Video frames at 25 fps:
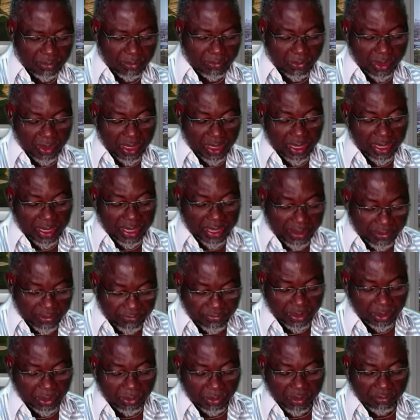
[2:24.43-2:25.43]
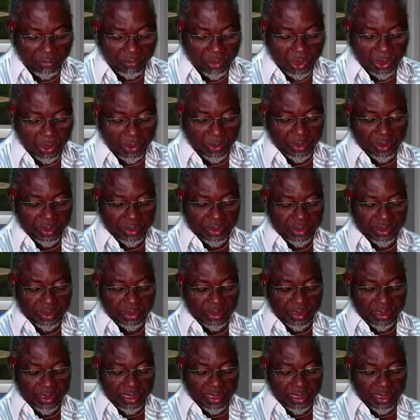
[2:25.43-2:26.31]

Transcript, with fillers: From wherever you have joined,